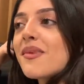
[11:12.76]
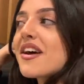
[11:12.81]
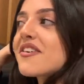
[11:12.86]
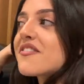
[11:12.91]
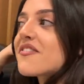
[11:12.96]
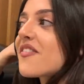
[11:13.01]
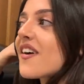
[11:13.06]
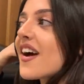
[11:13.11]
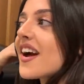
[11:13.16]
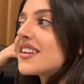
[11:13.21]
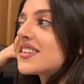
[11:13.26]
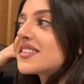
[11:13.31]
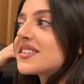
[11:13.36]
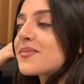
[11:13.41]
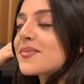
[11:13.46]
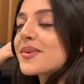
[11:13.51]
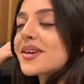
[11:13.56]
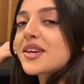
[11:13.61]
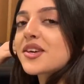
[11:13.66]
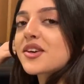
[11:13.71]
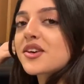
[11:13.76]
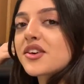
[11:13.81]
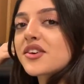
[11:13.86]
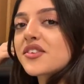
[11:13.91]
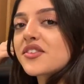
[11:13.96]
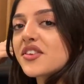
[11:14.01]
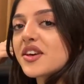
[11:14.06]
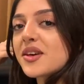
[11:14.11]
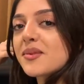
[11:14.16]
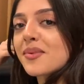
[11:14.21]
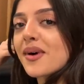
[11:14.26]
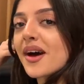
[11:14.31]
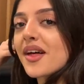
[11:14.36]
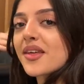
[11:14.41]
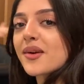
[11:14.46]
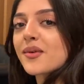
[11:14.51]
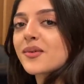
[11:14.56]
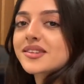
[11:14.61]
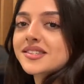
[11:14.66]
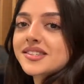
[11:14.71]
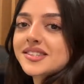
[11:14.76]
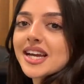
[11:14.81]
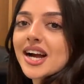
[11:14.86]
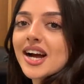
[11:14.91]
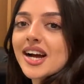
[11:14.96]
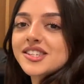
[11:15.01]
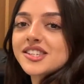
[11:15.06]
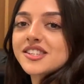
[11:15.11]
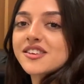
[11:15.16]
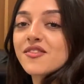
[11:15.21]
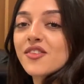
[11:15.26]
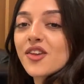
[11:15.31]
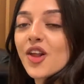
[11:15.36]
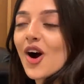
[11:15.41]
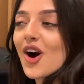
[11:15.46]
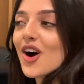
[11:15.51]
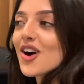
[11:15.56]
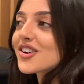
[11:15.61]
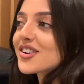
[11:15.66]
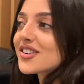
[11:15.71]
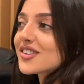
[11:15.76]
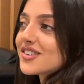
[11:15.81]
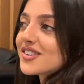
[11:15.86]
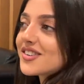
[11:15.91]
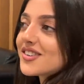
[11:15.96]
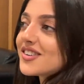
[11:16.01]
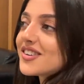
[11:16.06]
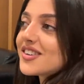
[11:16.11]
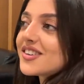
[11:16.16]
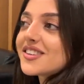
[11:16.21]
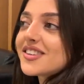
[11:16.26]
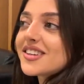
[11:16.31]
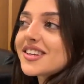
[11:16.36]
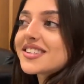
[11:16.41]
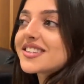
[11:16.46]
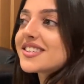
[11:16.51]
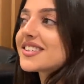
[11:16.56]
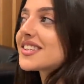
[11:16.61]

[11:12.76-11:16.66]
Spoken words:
My friends are being goofy, but they want to say hi to the vlog. This